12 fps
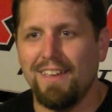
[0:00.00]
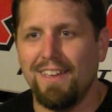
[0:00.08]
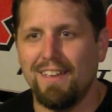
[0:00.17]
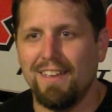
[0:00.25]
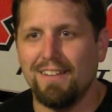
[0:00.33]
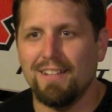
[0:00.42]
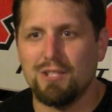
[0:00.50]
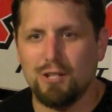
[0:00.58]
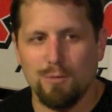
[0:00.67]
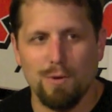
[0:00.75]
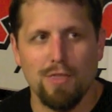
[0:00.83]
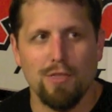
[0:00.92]
and let you
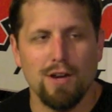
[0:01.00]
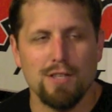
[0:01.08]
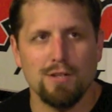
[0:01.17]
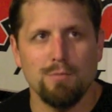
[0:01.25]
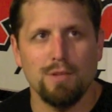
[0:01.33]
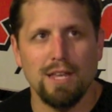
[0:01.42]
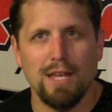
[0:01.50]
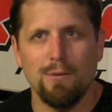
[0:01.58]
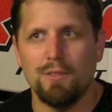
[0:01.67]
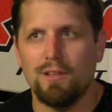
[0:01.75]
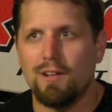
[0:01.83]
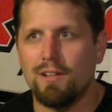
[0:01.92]
know my thoughts on playing
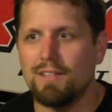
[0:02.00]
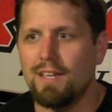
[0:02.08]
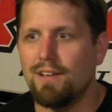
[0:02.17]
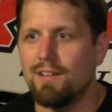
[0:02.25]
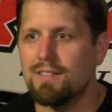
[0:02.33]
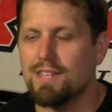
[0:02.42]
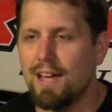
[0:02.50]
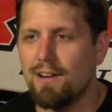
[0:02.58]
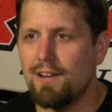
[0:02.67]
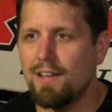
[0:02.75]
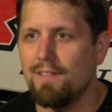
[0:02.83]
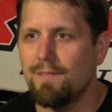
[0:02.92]
with it all day on
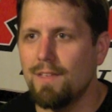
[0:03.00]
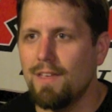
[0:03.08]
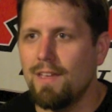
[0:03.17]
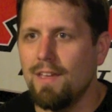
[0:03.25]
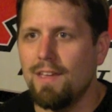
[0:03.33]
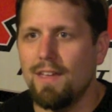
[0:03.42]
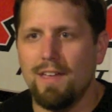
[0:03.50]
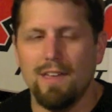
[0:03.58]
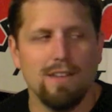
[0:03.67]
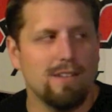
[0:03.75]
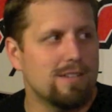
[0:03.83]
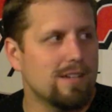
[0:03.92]
Saturday,
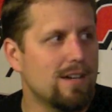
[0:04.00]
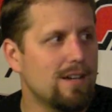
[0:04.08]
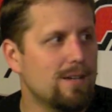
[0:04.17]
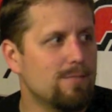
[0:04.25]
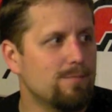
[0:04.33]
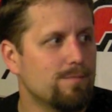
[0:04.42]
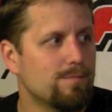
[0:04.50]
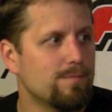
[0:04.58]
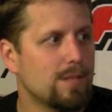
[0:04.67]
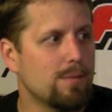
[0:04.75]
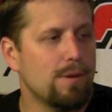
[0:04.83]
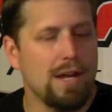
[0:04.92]
and
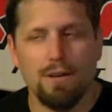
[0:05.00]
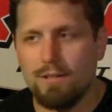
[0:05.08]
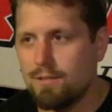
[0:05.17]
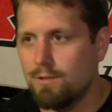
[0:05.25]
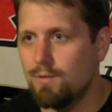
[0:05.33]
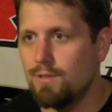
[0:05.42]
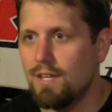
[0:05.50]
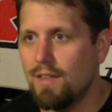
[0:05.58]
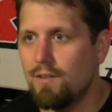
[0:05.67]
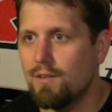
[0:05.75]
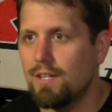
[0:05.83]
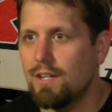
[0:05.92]
compare it to the
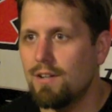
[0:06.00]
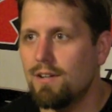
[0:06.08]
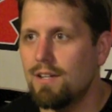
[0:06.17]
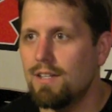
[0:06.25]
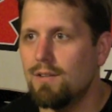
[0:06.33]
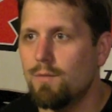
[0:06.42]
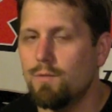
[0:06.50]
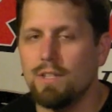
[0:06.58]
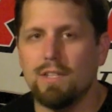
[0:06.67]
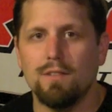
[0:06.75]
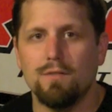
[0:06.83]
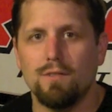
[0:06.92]
other gear and hopefully
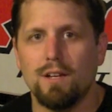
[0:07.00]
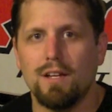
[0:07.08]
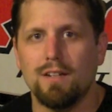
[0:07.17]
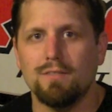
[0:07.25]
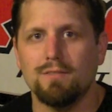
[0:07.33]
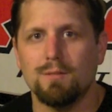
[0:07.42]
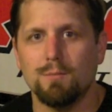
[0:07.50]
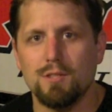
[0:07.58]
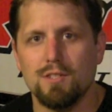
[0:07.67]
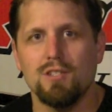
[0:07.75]
give some good